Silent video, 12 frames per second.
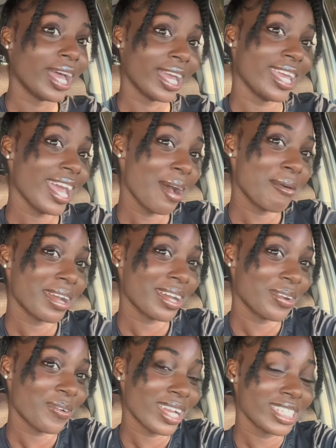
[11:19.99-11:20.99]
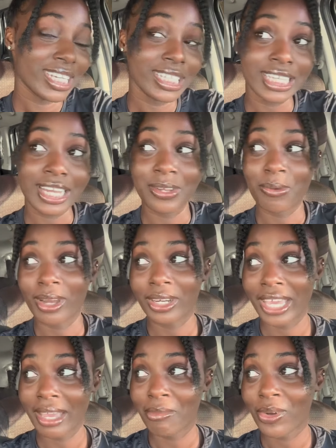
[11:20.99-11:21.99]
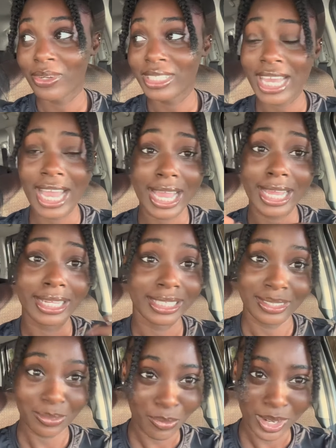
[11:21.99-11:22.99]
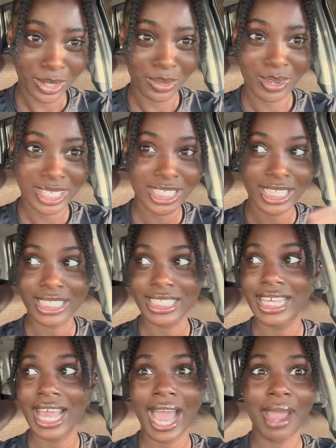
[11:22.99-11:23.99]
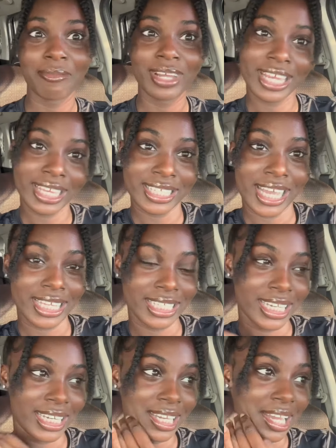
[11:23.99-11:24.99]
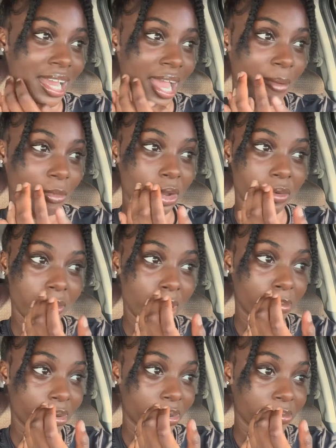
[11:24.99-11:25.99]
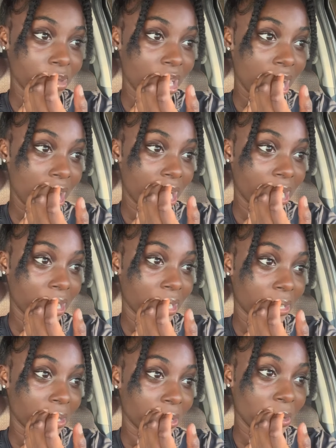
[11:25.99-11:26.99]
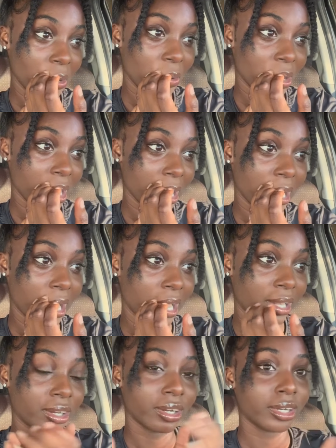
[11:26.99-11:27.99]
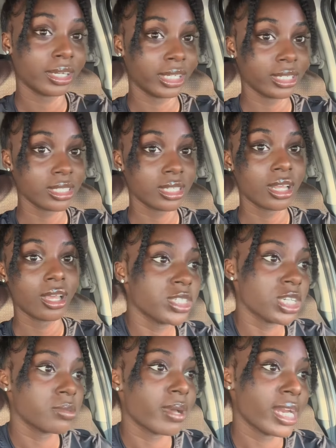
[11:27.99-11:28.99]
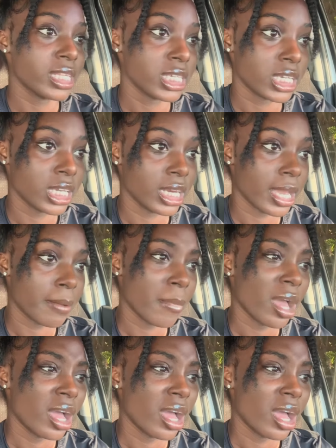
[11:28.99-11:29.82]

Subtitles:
yeah, we're gonna watch it. A new one came out and we're gonna watch it. I'm really excited. I'm going with my mom and her co-worker and her niece. I just buy the ticket them.